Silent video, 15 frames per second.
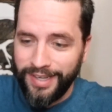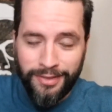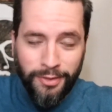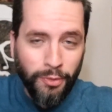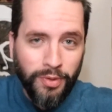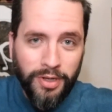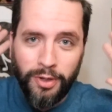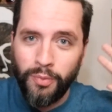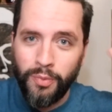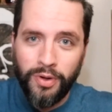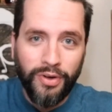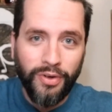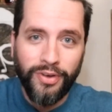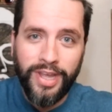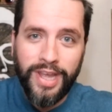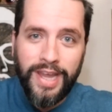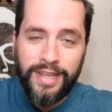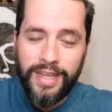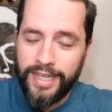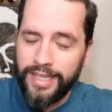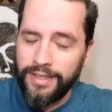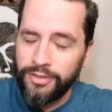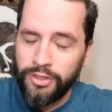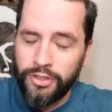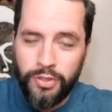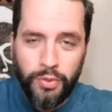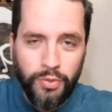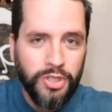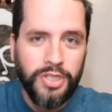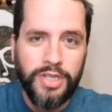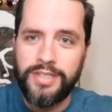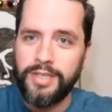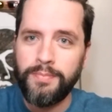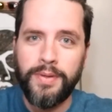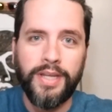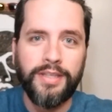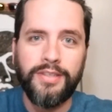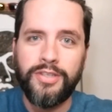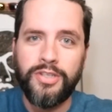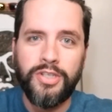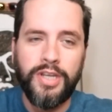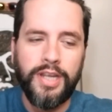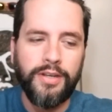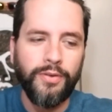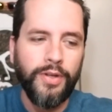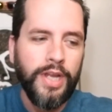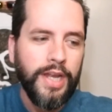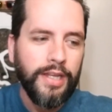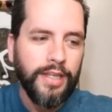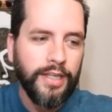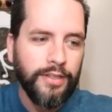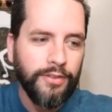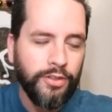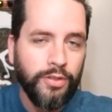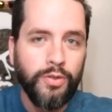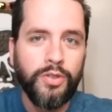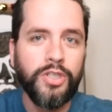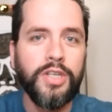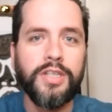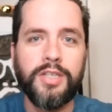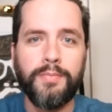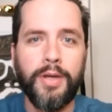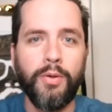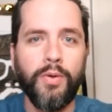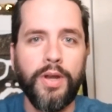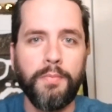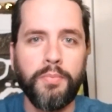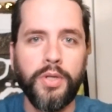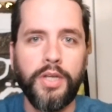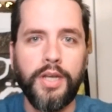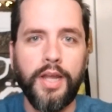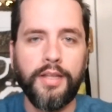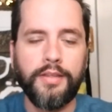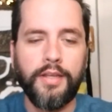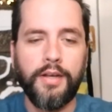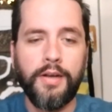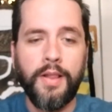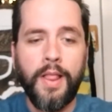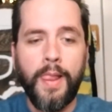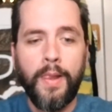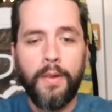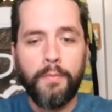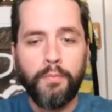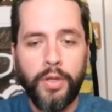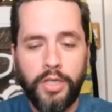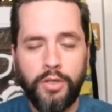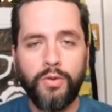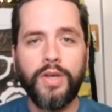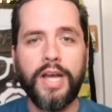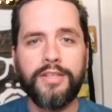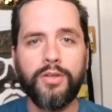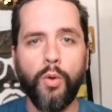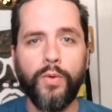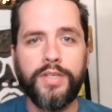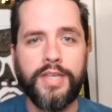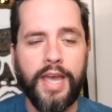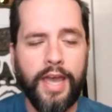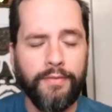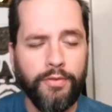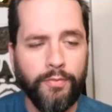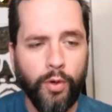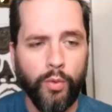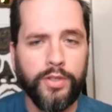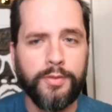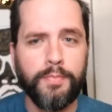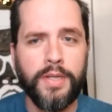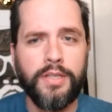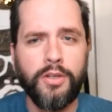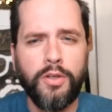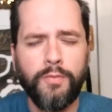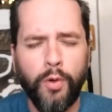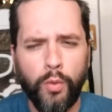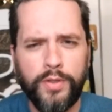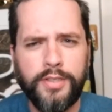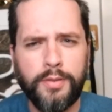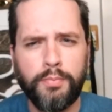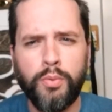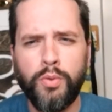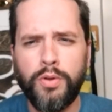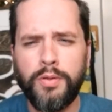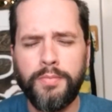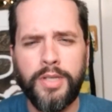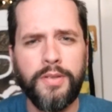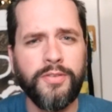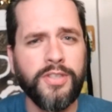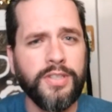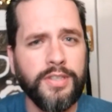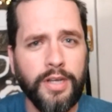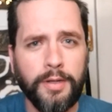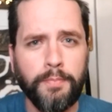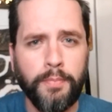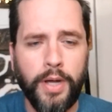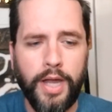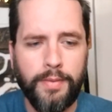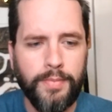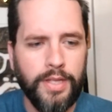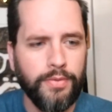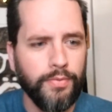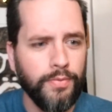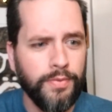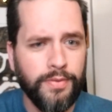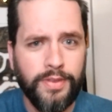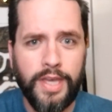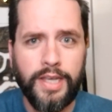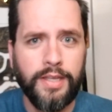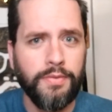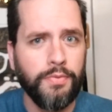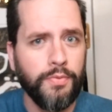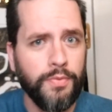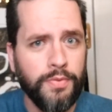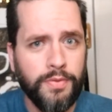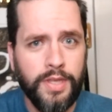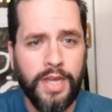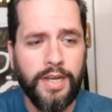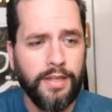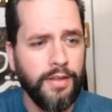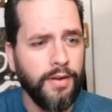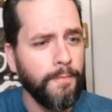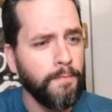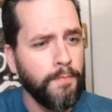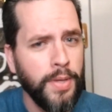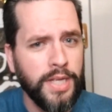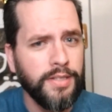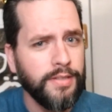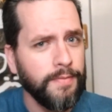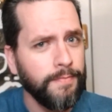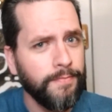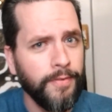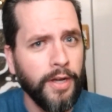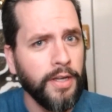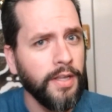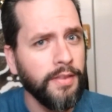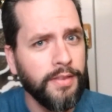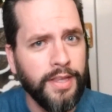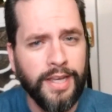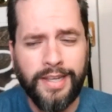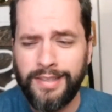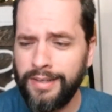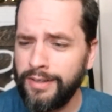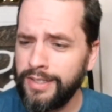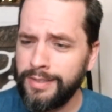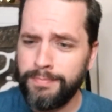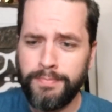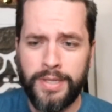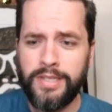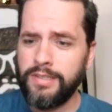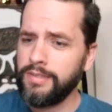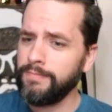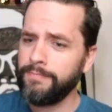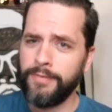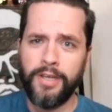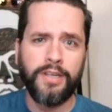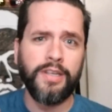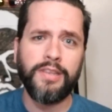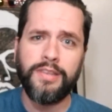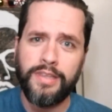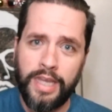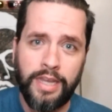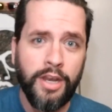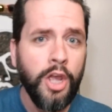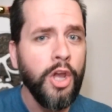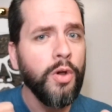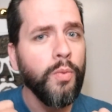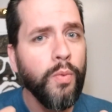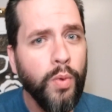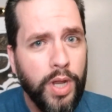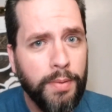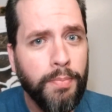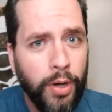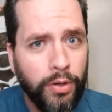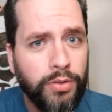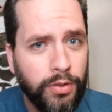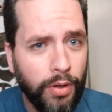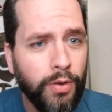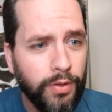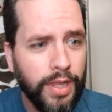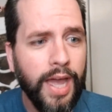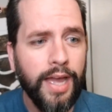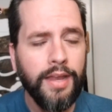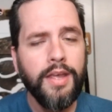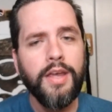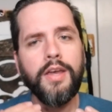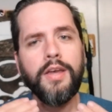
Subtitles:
in the real world that gives two shits about this channel, that gives two shits about what I'm putting out there. But you guys always have. You've always been there. You've always supported me. You've stuck by me through thick and through thin. And there have been some fucking thick and there has been some fucking thin. We both know that.